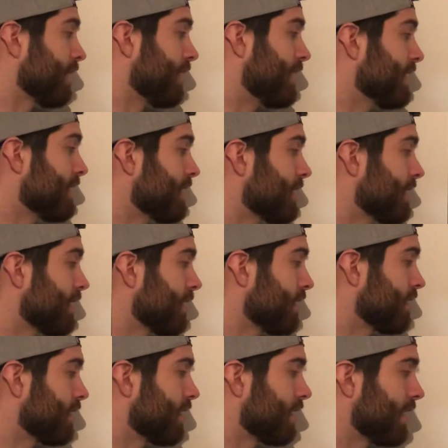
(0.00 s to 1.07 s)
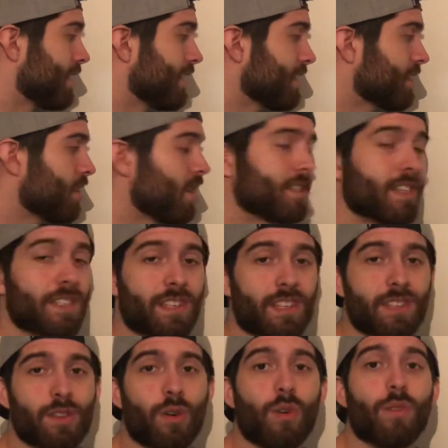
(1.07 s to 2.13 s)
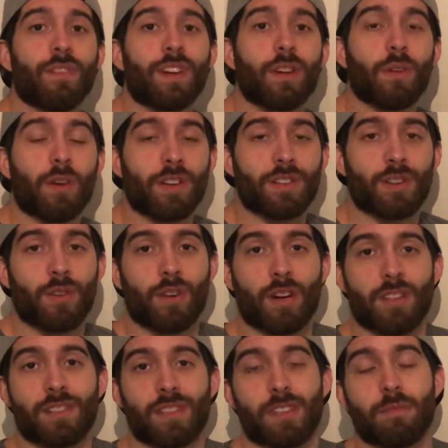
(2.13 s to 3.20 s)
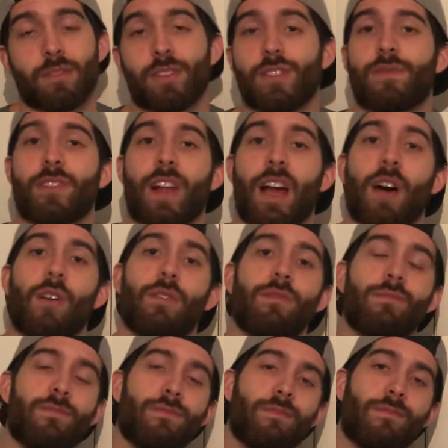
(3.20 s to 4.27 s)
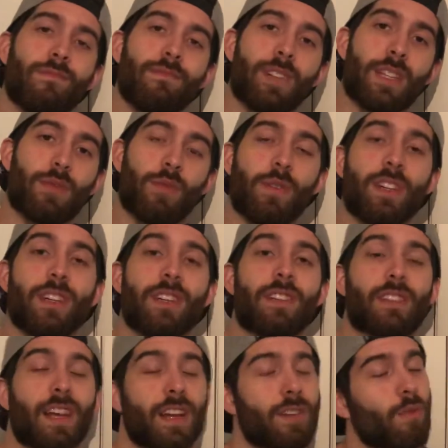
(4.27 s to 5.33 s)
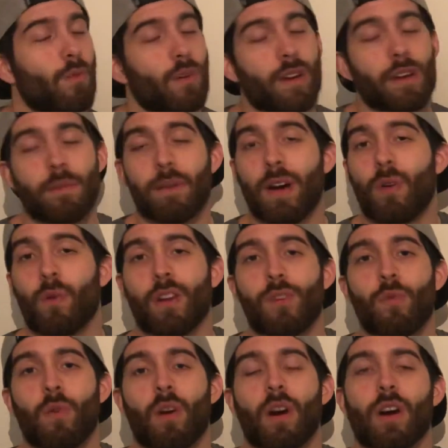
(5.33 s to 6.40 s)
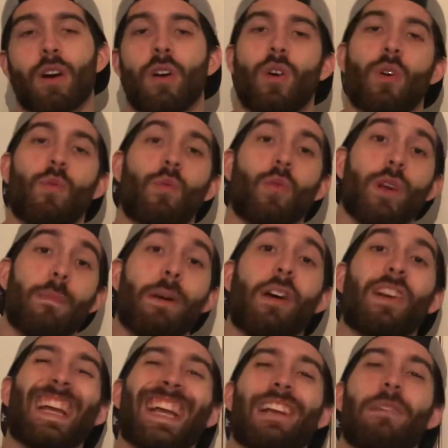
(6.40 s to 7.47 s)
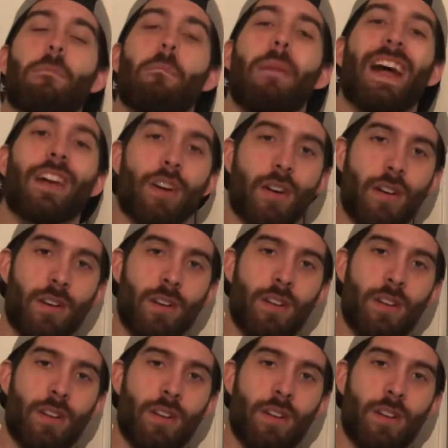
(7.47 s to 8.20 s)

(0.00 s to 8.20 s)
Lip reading: this gets a whole video on its own, honestly, but just for now, that's what we need to say. Don't worry about where you are, worry about getting better.